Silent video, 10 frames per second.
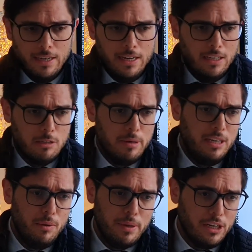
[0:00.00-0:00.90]
And
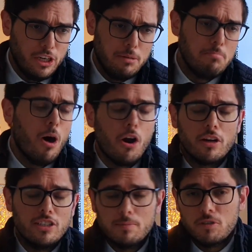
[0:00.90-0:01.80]
ultimately, we can look at
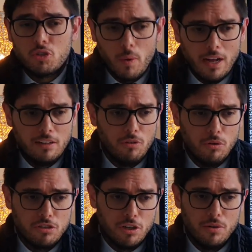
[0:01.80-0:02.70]
Mark chapter 12
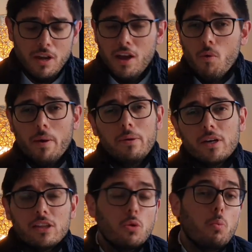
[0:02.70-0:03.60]
also, where you
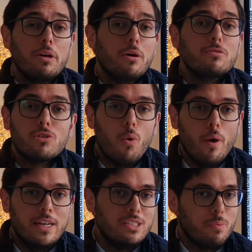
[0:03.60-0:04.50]
look at the widow's
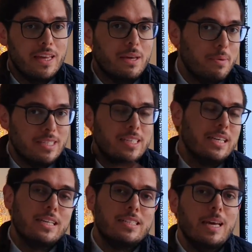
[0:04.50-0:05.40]
coins, where they were sitting
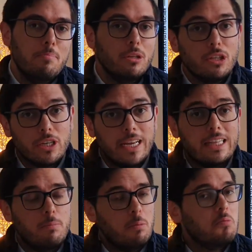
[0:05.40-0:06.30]
in the temple looking
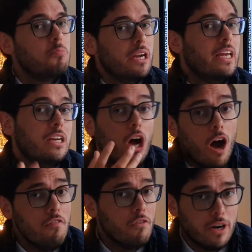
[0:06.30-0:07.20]
at the people bringing in
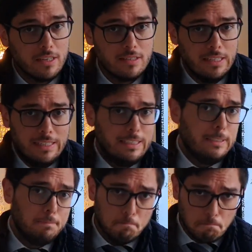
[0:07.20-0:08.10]
offerings
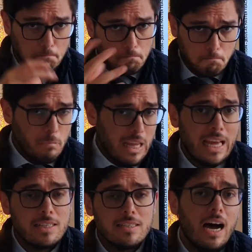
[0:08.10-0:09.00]

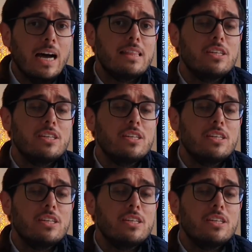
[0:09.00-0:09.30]
and tithe.